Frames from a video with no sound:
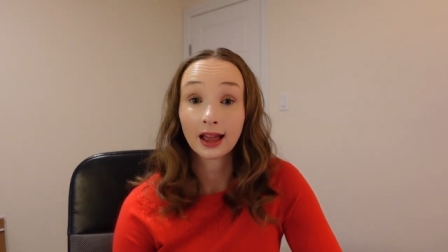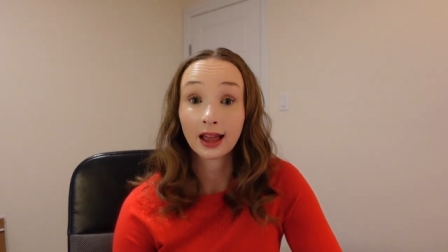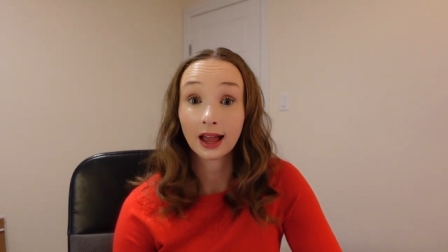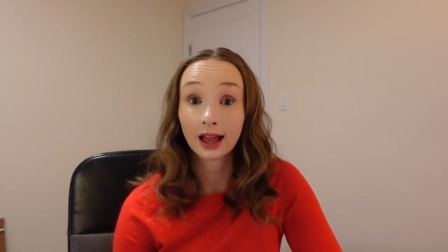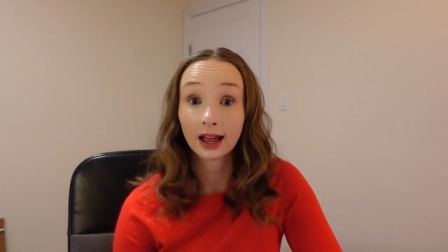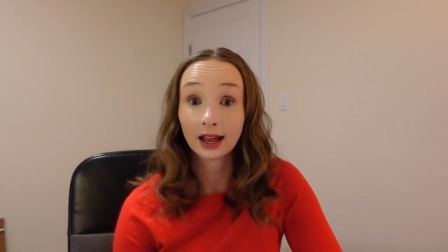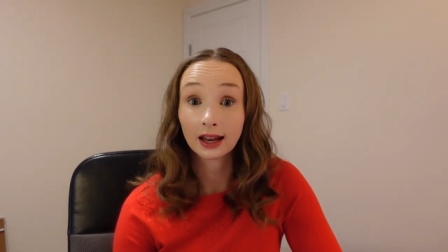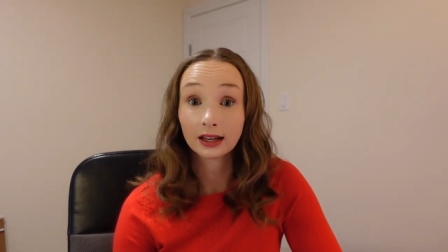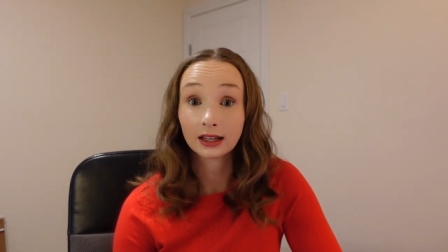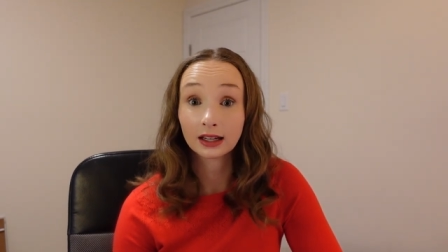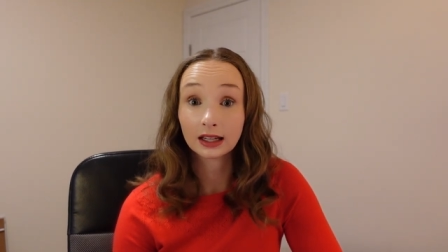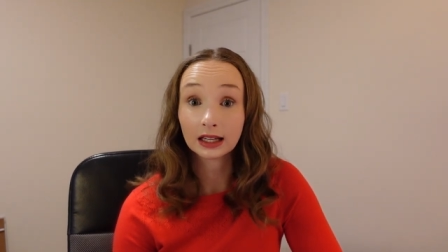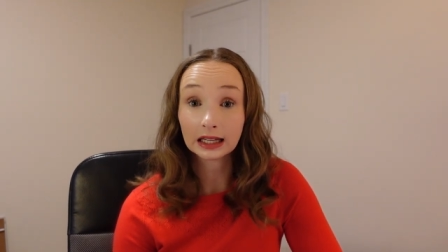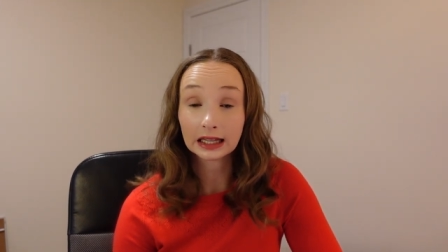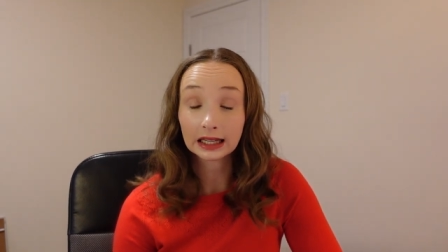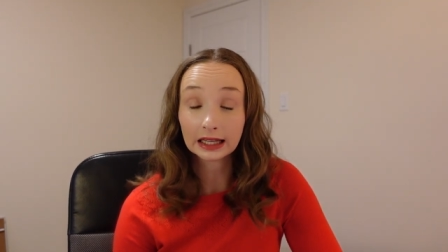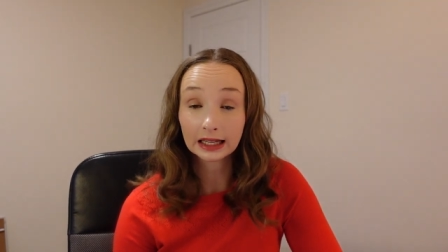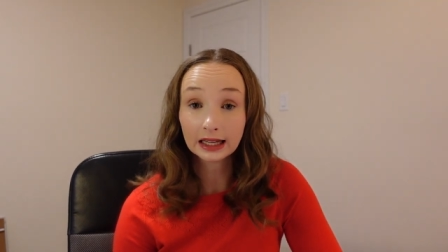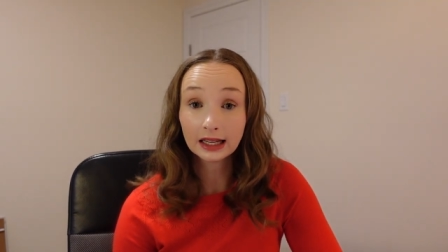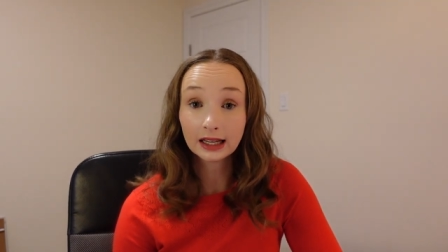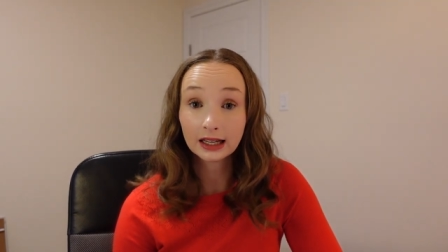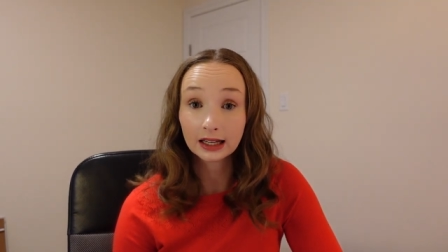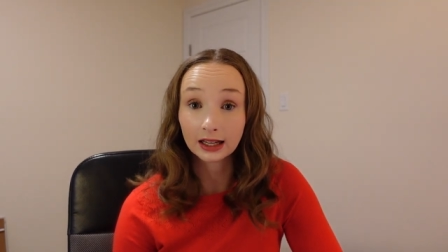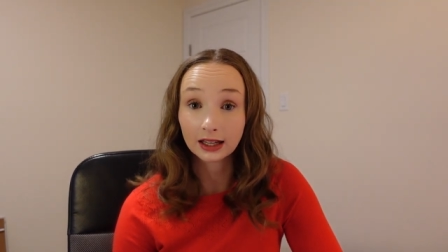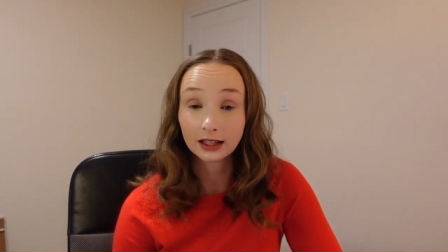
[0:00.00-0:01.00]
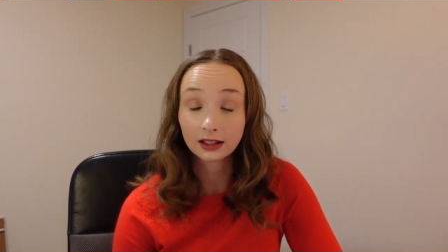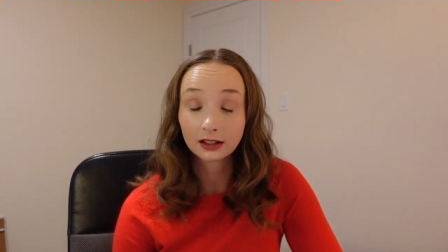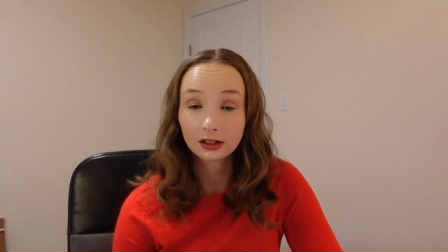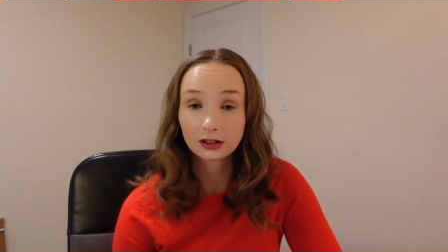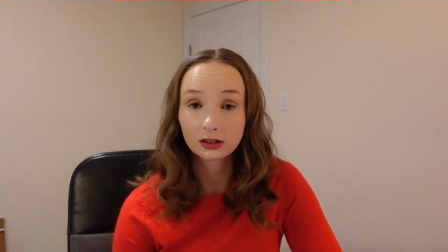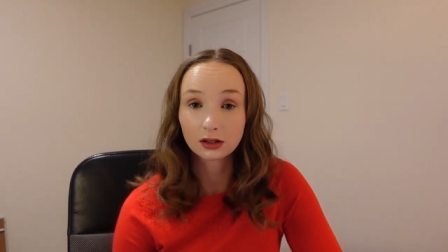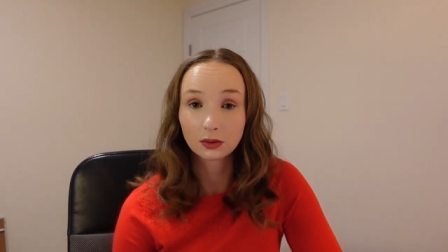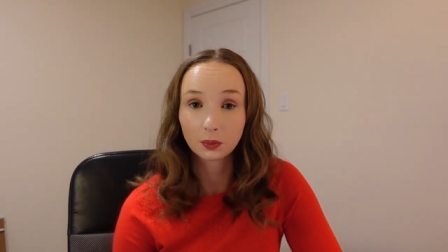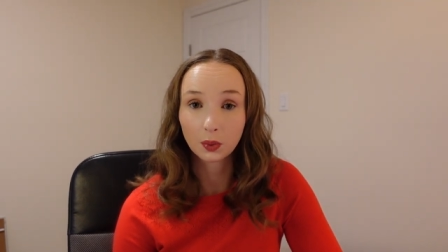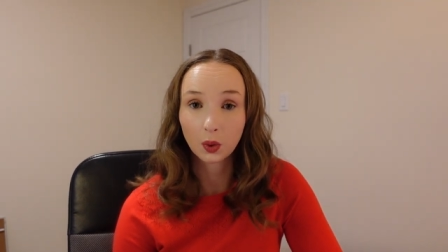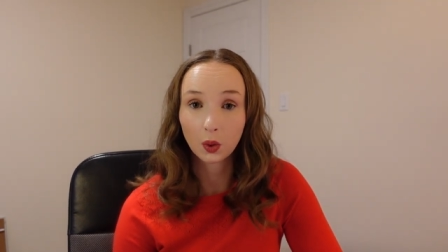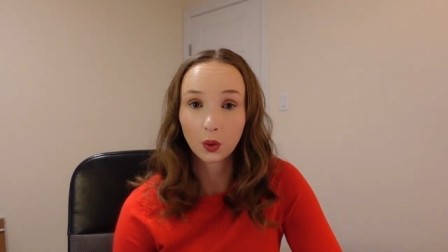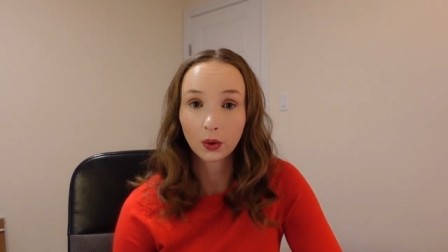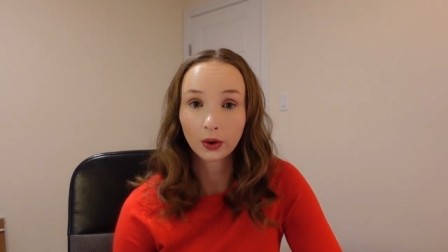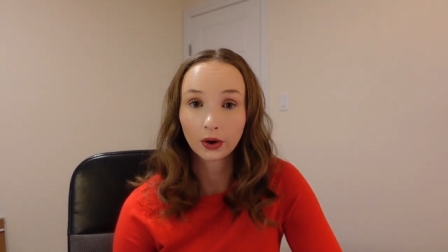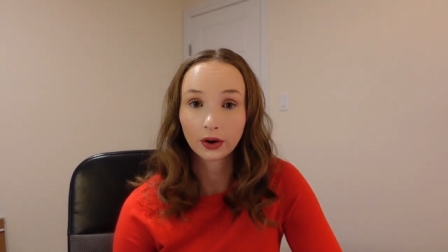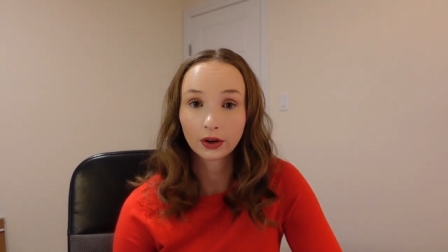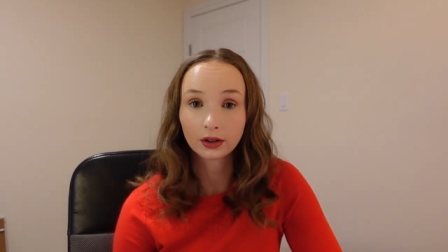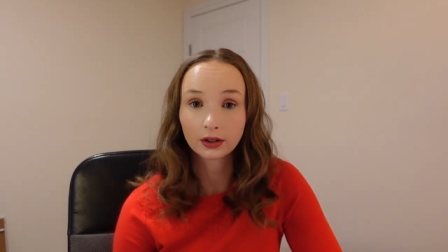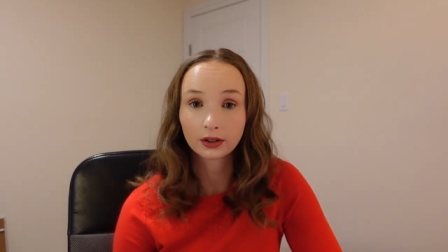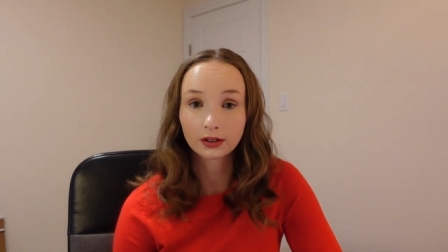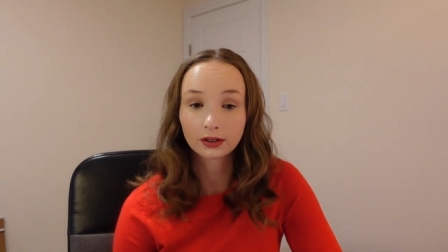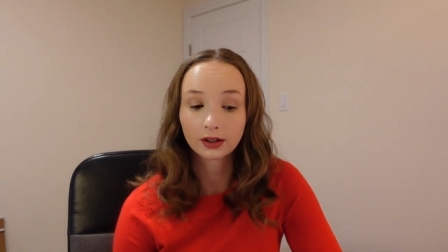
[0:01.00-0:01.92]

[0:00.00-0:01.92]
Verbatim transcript: and eating to support